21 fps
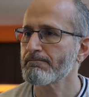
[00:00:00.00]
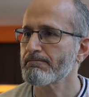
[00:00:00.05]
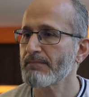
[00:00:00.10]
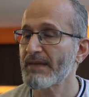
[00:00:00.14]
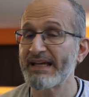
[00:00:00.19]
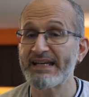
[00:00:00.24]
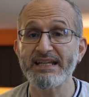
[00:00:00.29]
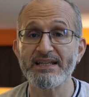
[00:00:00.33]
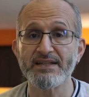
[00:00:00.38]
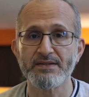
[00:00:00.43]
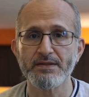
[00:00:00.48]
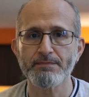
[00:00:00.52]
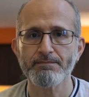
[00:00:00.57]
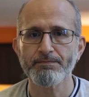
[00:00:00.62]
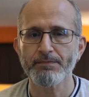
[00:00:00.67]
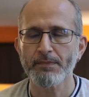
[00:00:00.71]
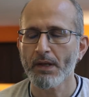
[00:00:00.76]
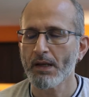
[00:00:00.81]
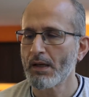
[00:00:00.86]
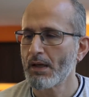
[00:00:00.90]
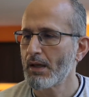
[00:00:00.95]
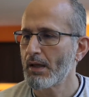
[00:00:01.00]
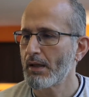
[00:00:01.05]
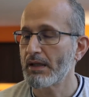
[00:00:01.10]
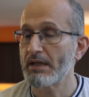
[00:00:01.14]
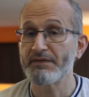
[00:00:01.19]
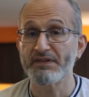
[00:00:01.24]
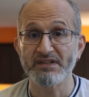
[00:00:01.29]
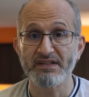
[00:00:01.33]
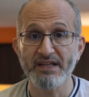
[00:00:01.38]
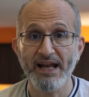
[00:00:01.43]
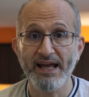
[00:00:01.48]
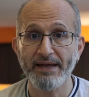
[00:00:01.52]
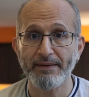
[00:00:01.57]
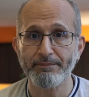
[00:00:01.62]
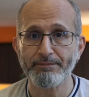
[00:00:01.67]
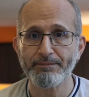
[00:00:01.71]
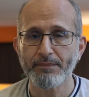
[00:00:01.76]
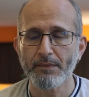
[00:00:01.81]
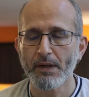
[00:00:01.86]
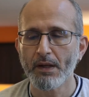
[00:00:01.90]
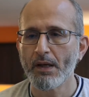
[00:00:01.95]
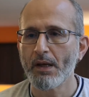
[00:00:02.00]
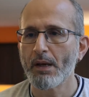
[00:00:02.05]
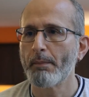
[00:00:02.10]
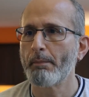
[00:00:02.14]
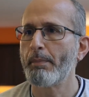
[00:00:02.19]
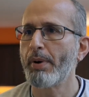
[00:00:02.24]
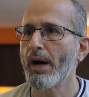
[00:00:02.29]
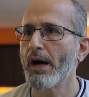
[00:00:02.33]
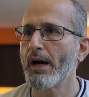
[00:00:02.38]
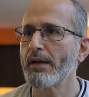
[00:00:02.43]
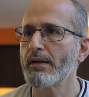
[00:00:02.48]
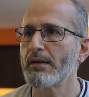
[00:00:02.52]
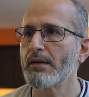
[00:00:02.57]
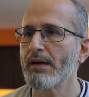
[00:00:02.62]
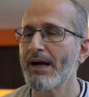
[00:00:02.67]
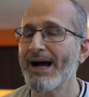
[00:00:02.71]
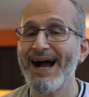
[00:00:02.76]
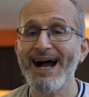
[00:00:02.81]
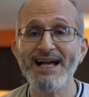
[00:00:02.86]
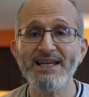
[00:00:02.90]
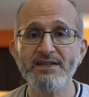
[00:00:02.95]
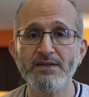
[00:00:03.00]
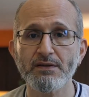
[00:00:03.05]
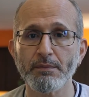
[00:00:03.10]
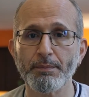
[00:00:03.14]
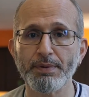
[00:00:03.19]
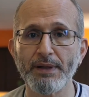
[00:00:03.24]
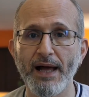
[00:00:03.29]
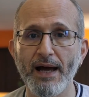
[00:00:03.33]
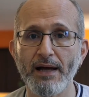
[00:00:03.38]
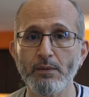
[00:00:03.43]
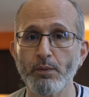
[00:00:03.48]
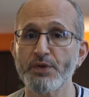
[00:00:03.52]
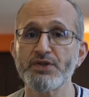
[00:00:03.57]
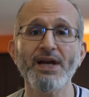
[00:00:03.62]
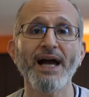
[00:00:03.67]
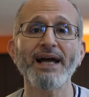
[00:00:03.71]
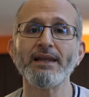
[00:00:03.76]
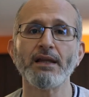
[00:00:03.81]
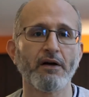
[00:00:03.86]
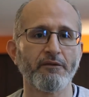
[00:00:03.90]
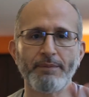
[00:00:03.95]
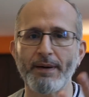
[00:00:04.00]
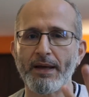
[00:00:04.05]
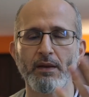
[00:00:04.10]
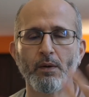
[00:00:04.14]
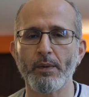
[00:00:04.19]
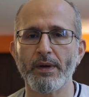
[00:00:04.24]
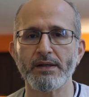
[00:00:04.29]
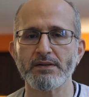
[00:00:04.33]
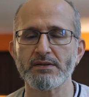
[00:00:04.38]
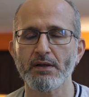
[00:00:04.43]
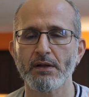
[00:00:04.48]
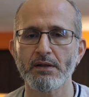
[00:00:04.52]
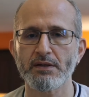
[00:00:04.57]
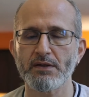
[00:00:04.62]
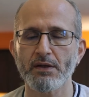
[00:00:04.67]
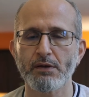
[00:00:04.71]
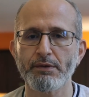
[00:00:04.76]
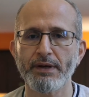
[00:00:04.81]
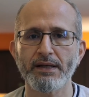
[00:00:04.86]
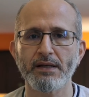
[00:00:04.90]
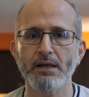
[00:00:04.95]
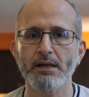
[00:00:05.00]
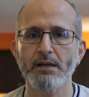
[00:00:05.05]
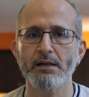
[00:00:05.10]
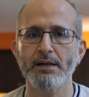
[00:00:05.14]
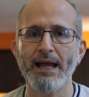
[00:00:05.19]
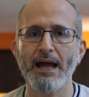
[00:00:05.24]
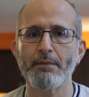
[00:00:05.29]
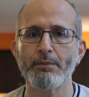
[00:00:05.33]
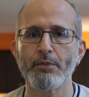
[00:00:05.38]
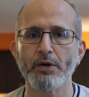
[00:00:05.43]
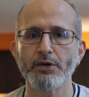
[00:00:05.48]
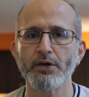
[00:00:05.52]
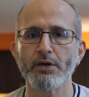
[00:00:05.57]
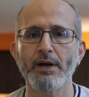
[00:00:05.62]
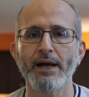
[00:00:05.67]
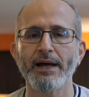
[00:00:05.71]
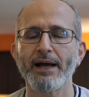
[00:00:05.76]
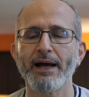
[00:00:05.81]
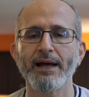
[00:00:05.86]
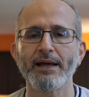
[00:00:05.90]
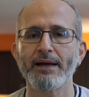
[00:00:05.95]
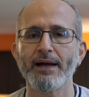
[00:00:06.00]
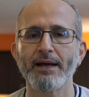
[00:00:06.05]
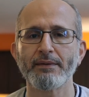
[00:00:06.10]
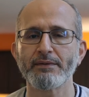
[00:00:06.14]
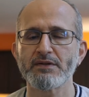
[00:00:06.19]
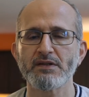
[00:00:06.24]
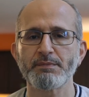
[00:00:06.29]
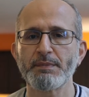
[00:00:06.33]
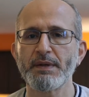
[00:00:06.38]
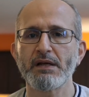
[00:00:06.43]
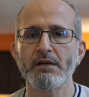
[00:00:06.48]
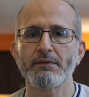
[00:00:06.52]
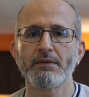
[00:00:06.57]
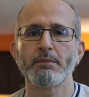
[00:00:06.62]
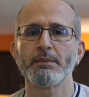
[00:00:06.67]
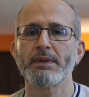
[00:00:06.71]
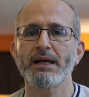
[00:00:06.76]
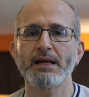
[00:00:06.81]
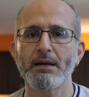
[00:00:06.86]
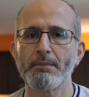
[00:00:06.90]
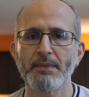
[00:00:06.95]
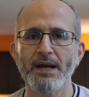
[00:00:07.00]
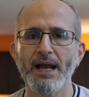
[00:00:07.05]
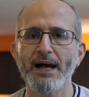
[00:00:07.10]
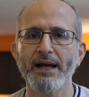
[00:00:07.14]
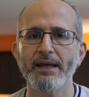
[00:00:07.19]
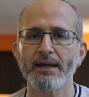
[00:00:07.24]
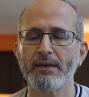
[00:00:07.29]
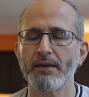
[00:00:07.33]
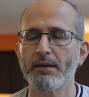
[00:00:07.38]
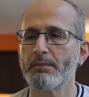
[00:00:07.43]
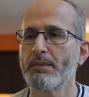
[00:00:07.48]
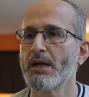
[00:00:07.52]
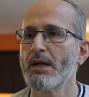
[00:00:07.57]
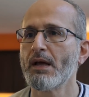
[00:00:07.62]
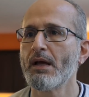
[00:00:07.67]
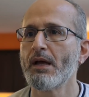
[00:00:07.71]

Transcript: It is, even today. But Hasselblad, which I love, by the way, it's a great camera. You know, I speak of them like I'm knocking them.